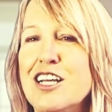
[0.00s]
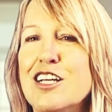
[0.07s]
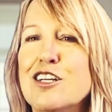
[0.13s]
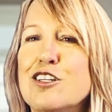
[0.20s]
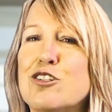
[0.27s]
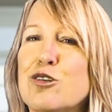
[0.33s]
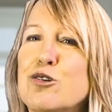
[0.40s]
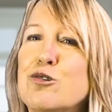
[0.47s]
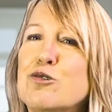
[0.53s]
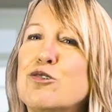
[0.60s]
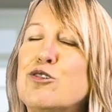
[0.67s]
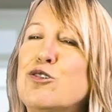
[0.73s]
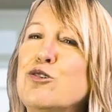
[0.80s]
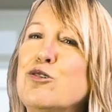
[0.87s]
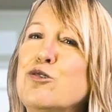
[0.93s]
So
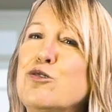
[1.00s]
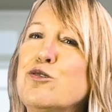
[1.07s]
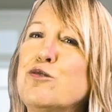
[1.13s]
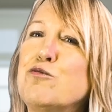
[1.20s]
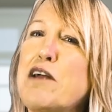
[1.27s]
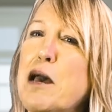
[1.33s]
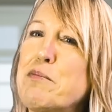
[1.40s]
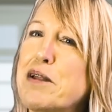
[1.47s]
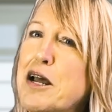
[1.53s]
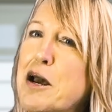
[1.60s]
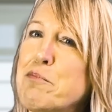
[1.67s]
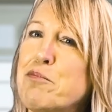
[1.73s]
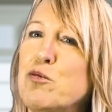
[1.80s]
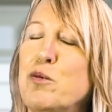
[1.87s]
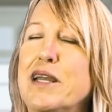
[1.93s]
to wrap it
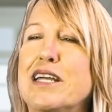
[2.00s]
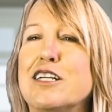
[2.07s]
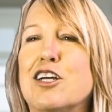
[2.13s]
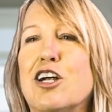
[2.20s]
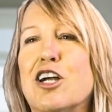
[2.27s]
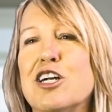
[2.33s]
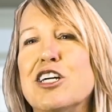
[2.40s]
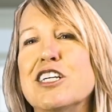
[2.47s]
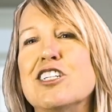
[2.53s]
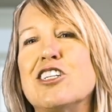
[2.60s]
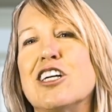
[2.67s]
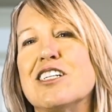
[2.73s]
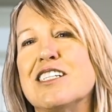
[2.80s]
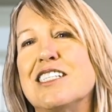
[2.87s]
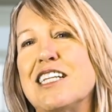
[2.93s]
up, we encourage
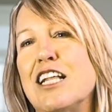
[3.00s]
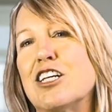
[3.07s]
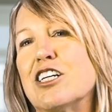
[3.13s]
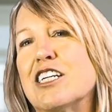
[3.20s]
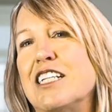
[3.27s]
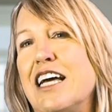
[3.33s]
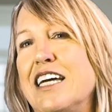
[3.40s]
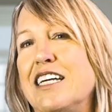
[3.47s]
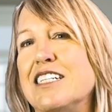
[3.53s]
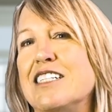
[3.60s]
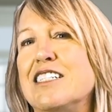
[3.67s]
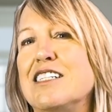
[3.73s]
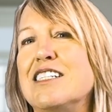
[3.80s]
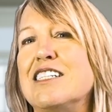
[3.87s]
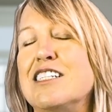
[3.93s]
our seller clients
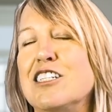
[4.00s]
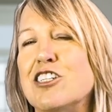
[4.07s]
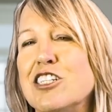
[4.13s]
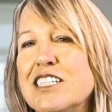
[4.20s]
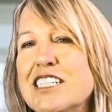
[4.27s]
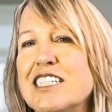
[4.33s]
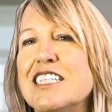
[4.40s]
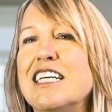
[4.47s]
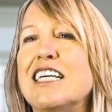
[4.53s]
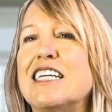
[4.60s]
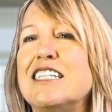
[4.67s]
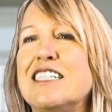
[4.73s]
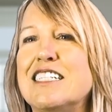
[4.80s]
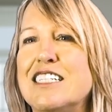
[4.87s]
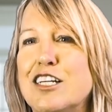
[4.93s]
to seriously
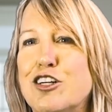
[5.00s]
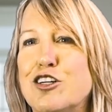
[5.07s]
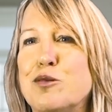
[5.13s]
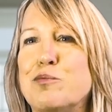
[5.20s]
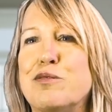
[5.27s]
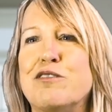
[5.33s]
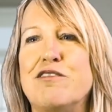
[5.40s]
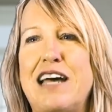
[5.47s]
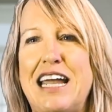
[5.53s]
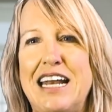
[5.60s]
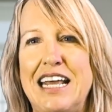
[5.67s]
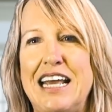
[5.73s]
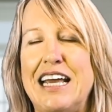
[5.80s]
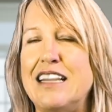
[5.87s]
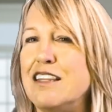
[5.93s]
consider
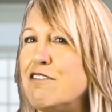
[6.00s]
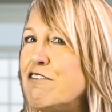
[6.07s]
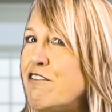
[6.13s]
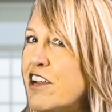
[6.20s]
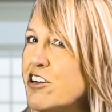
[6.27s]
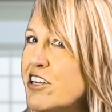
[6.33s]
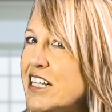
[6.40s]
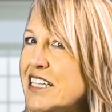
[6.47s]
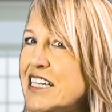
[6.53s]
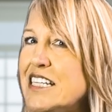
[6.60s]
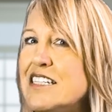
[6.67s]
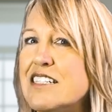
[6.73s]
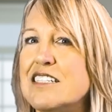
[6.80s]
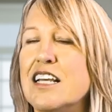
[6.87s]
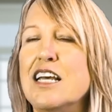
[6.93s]
providing, at the very
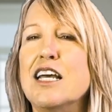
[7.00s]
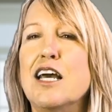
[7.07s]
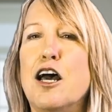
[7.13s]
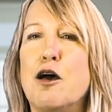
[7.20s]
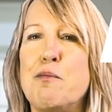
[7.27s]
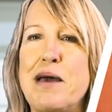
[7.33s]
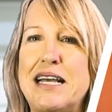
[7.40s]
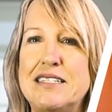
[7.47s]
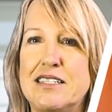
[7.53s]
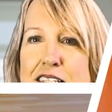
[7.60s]
least, a pest